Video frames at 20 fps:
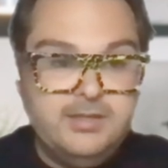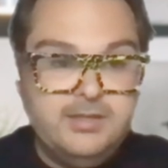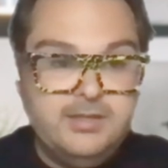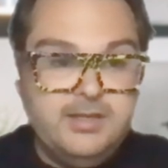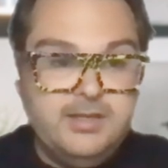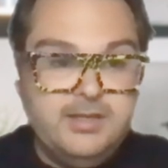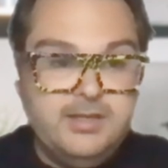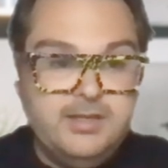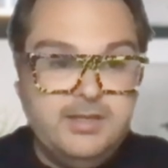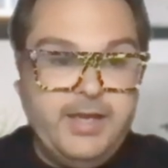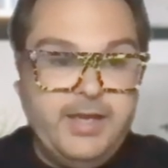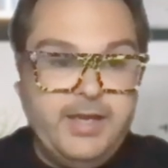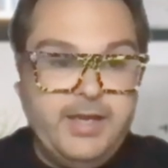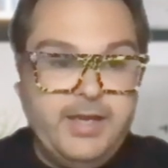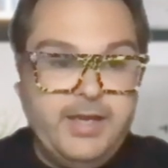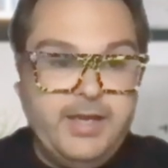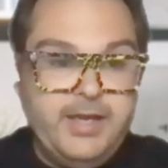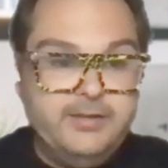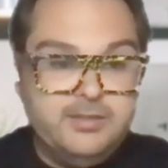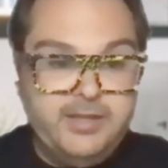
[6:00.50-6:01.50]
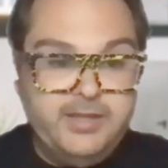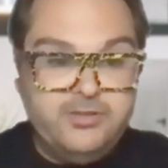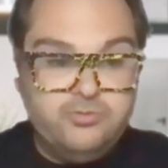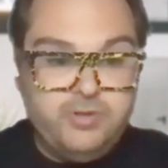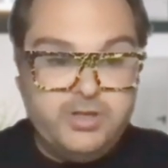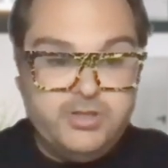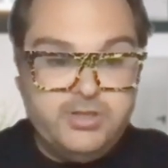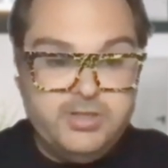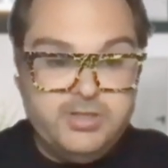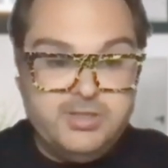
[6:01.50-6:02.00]
And this
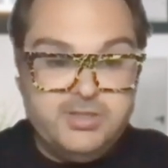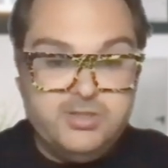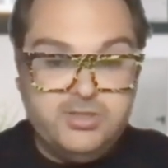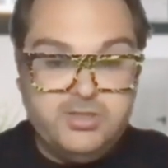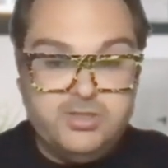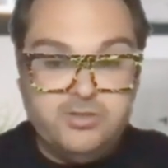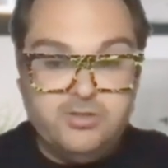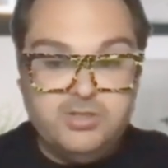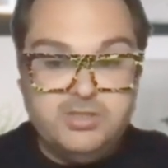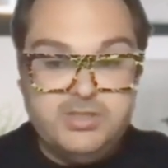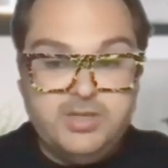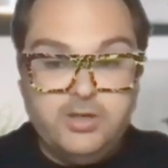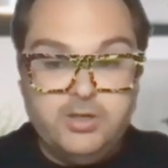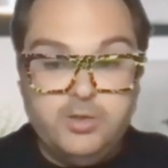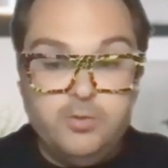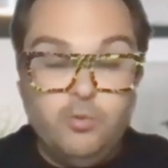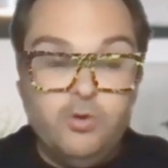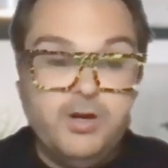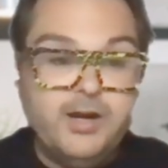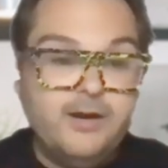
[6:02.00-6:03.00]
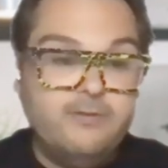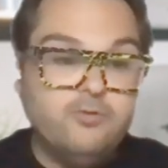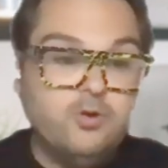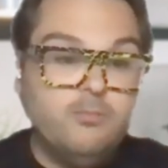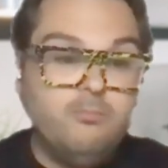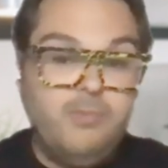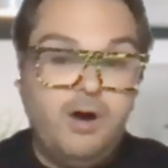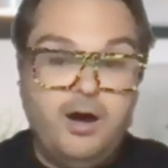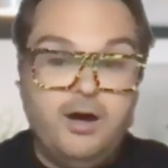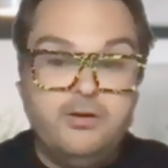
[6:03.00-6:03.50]
instructions is just going to tell you whatever
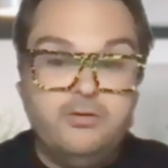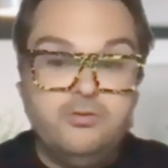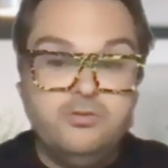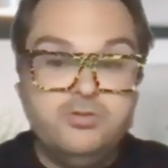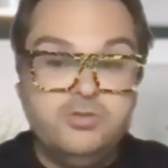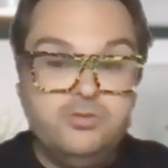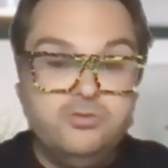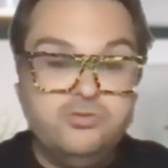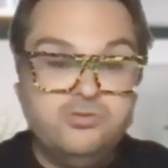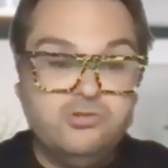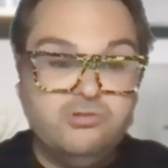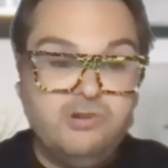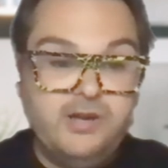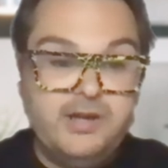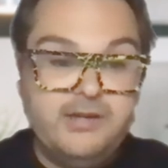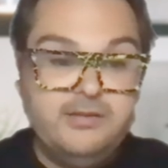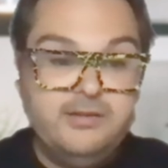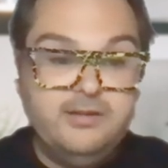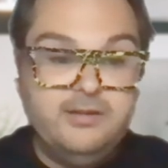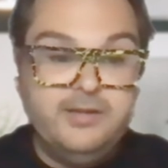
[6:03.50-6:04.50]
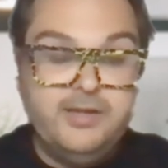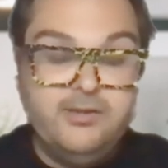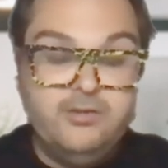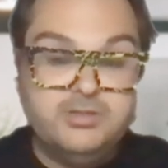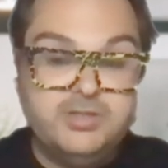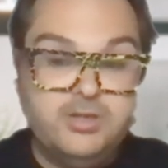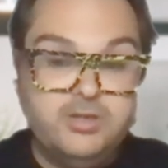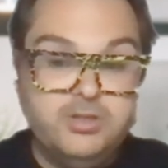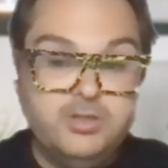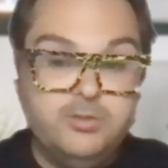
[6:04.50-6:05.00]
models you selected. It'll
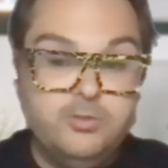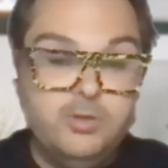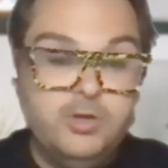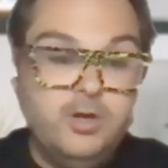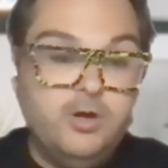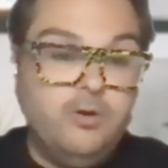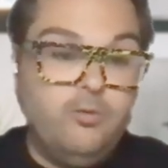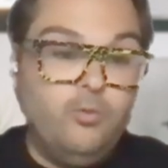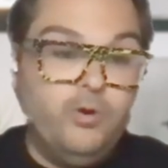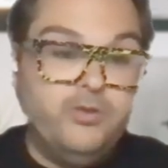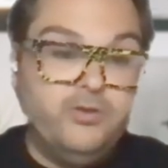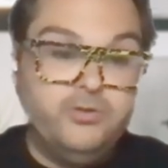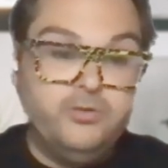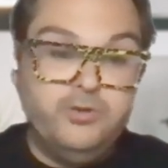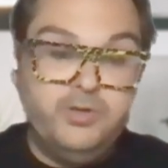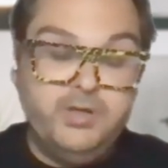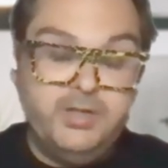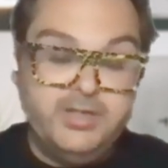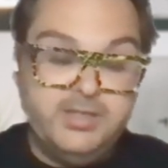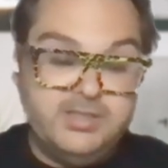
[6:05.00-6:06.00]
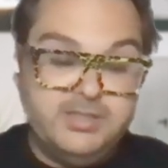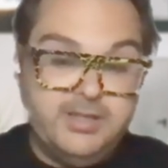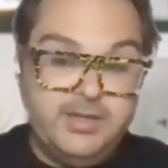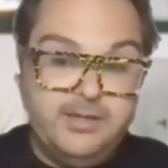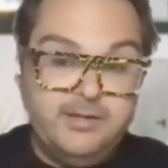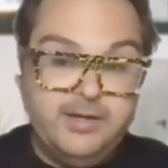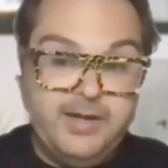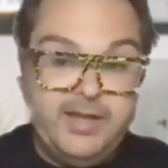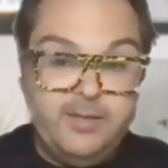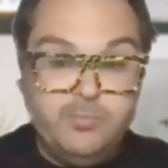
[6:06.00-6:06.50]
tell you whether you need to set
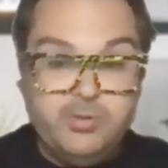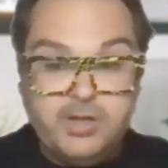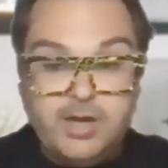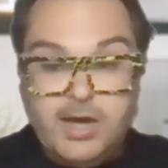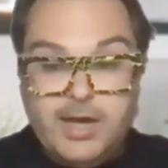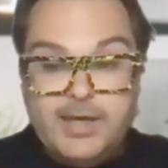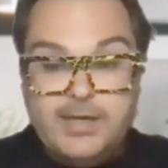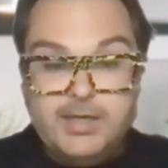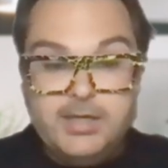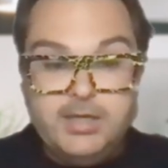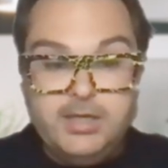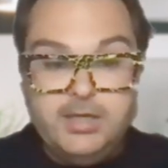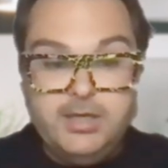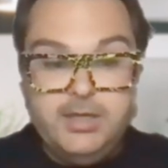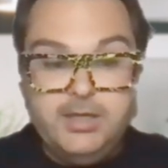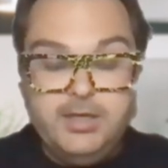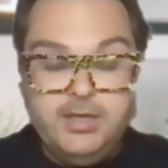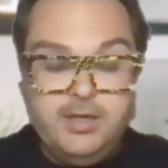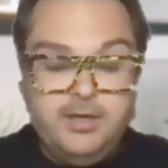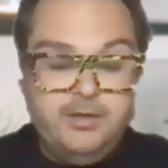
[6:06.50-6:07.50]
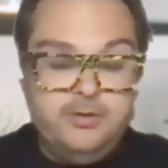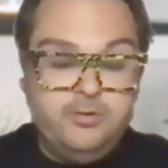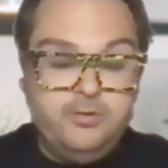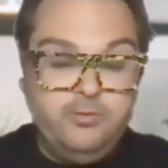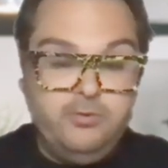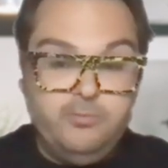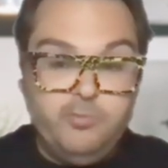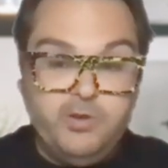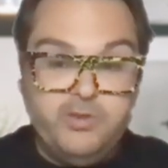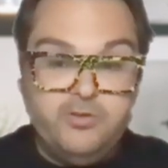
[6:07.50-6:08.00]
an API key,
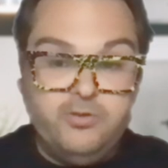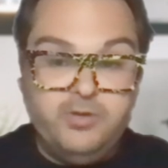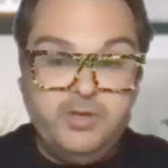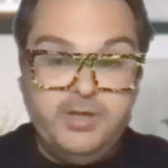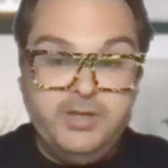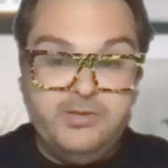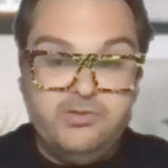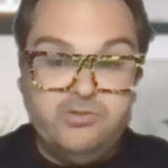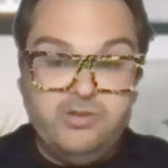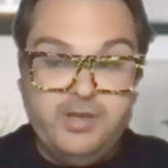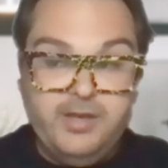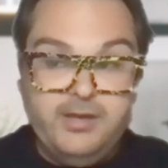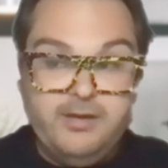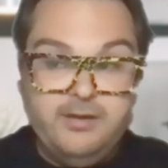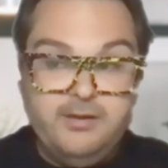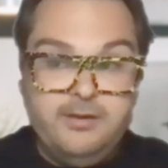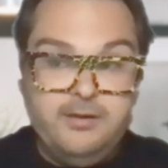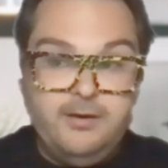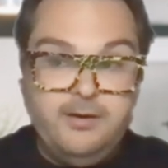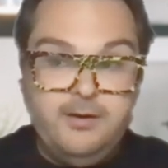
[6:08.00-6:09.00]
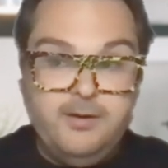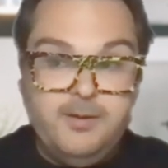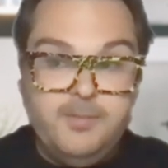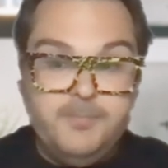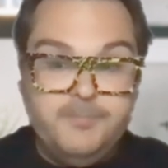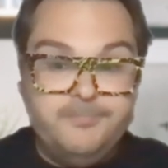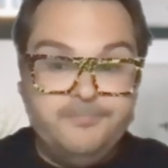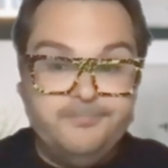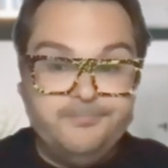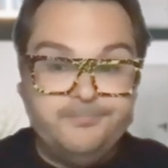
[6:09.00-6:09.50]
whether you need to set an
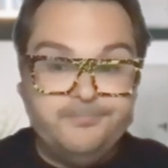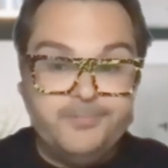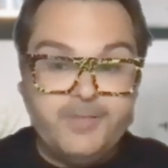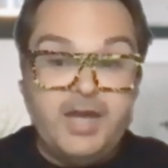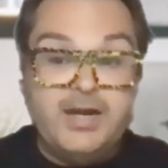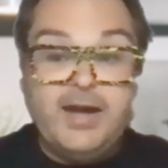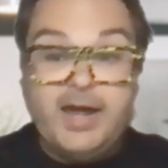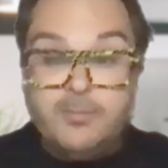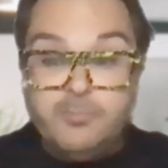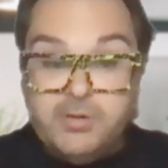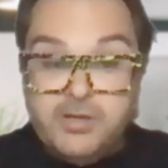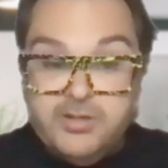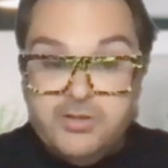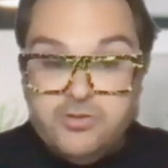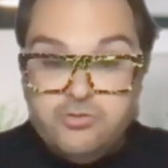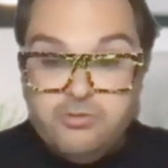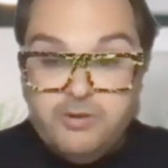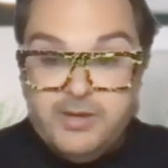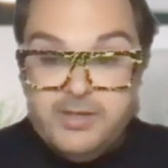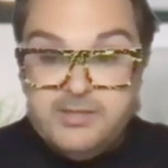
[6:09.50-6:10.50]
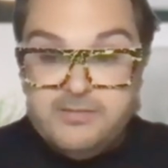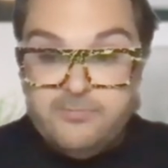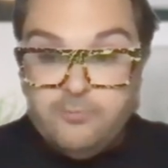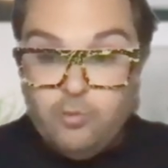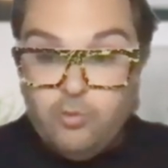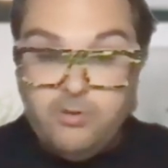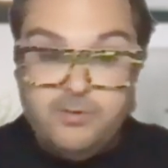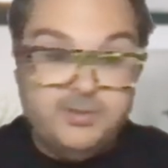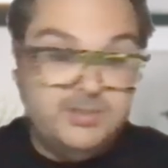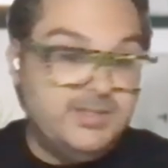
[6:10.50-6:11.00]
IP address
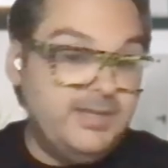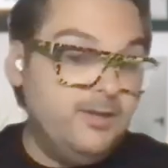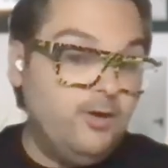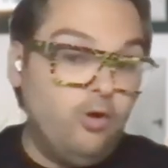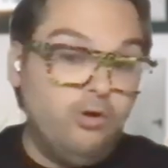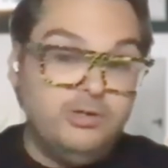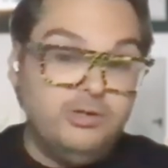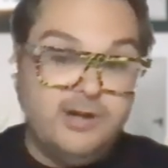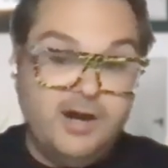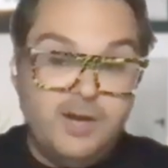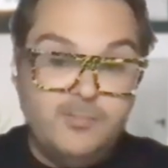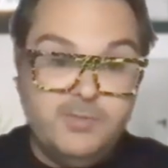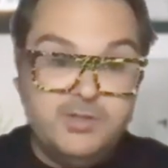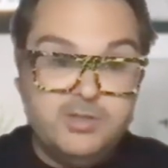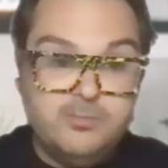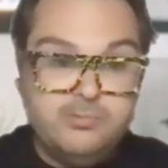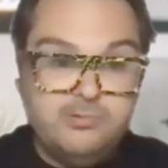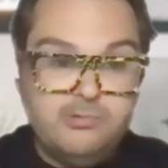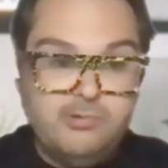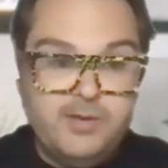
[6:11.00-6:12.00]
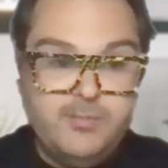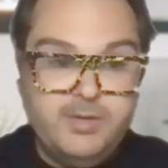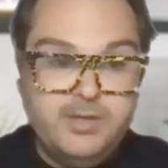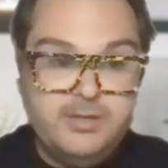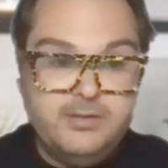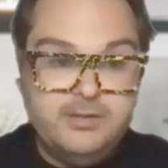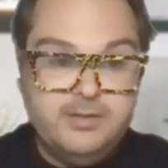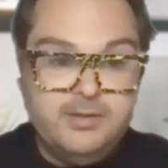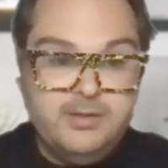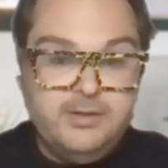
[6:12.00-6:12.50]
for, say, a Llama
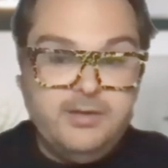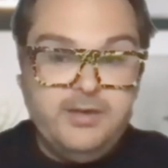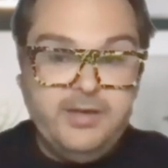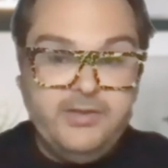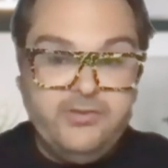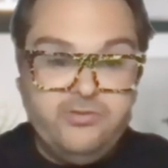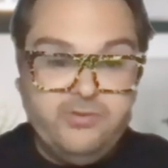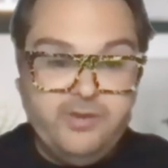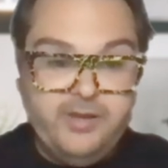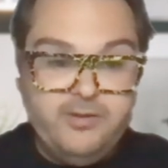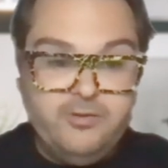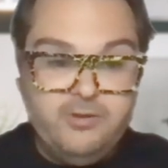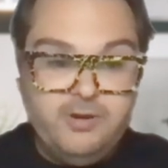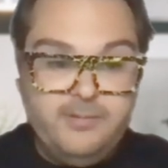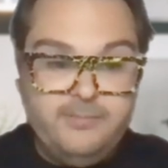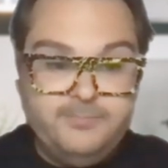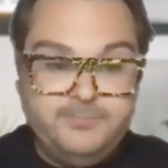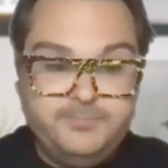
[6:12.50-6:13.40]
deployment, etc.